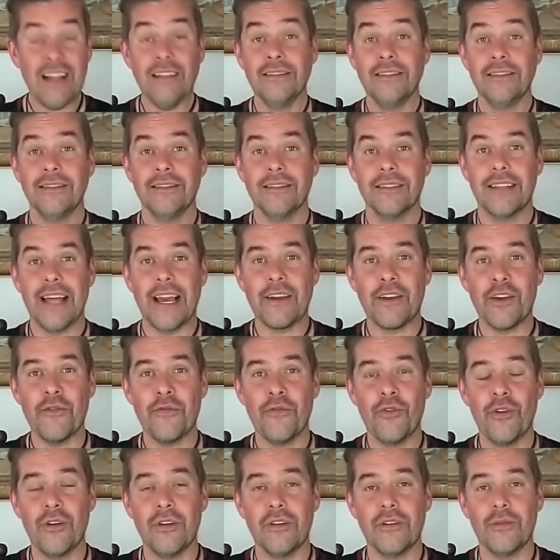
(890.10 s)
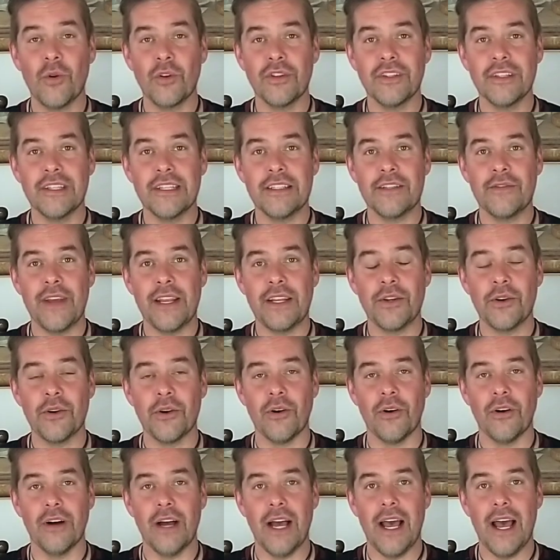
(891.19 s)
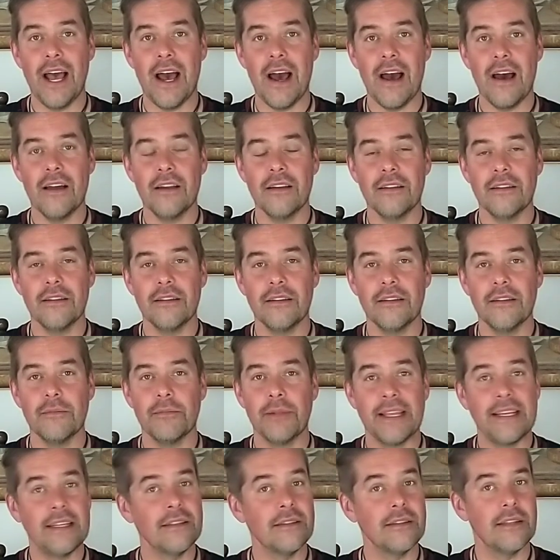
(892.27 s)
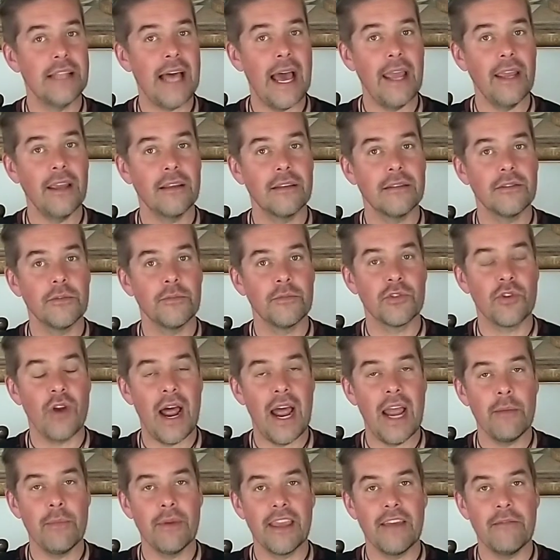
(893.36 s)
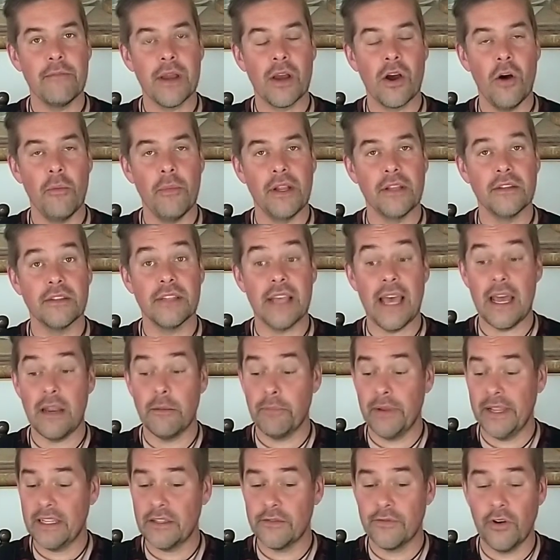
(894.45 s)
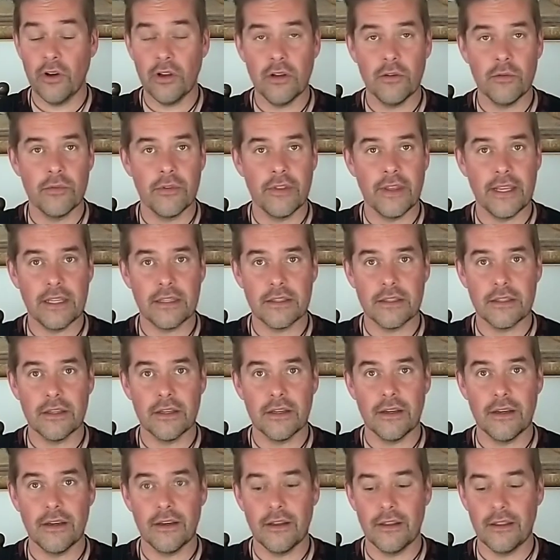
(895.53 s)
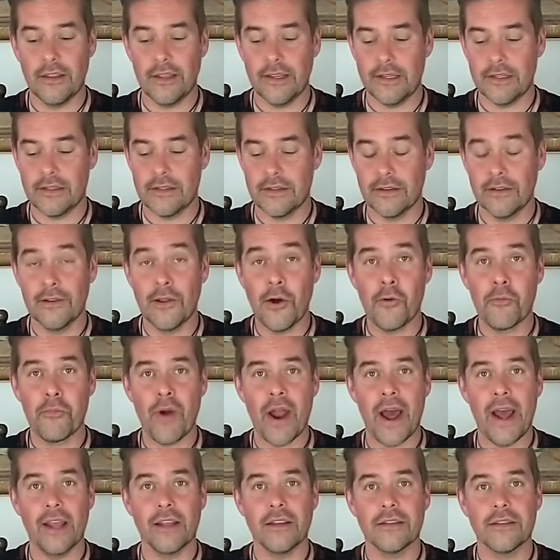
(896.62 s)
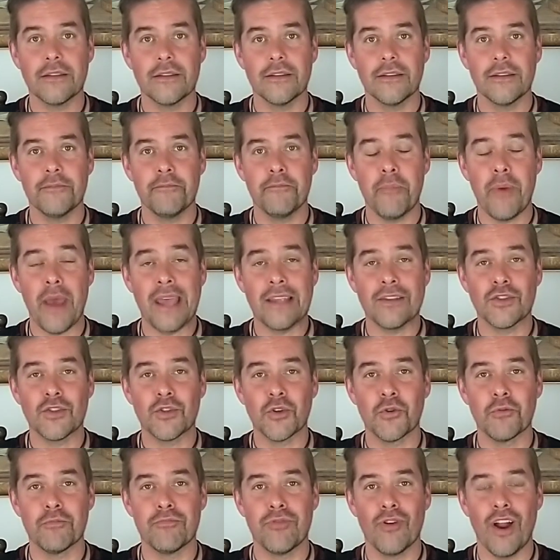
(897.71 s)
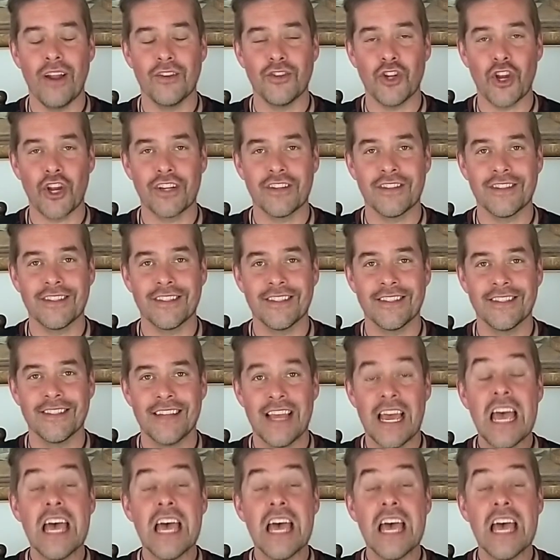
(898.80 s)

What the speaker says: Well, thank you for watching this video, and please like, subscribe and give me comments, and please follow this low price pesto project.